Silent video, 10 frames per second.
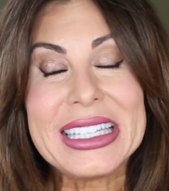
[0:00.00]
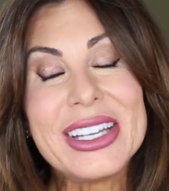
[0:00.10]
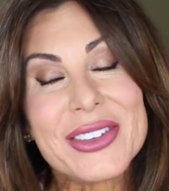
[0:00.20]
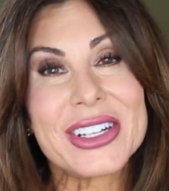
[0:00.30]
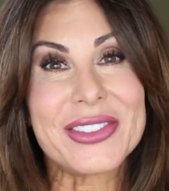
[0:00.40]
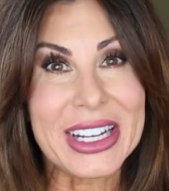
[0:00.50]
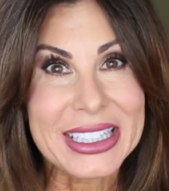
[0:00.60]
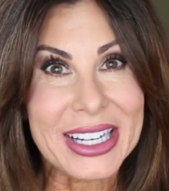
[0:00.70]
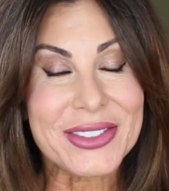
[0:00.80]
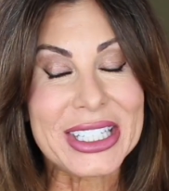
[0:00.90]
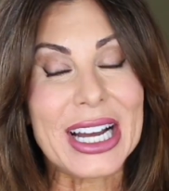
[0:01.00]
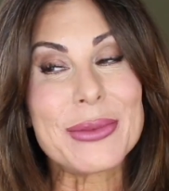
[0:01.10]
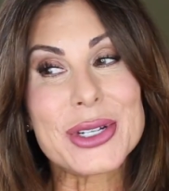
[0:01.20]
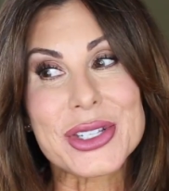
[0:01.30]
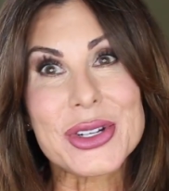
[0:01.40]
Even if I love it,
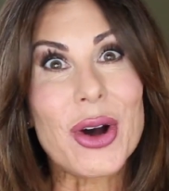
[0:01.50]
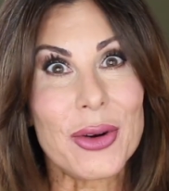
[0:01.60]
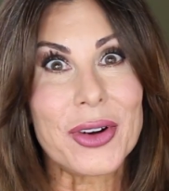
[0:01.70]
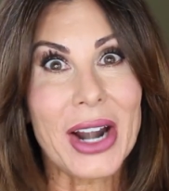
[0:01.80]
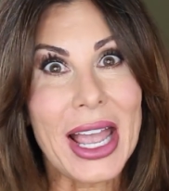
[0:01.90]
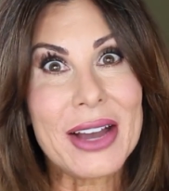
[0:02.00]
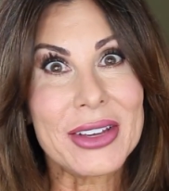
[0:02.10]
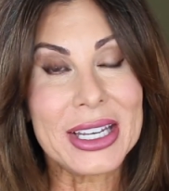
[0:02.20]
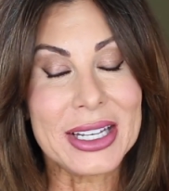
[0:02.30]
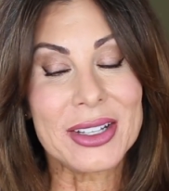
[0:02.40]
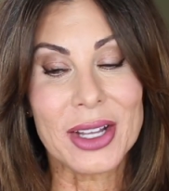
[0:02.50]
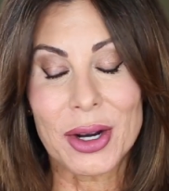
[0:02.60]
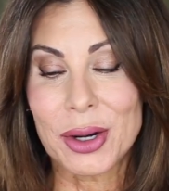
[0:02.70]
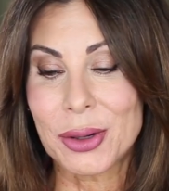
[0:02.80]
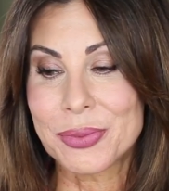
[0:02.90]
I'm just over having it in the
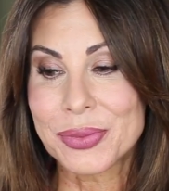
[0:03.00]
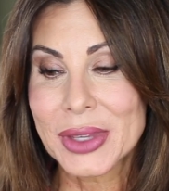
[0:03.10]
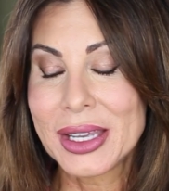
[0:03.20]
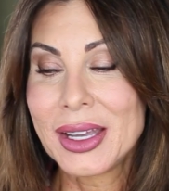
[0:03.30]
home.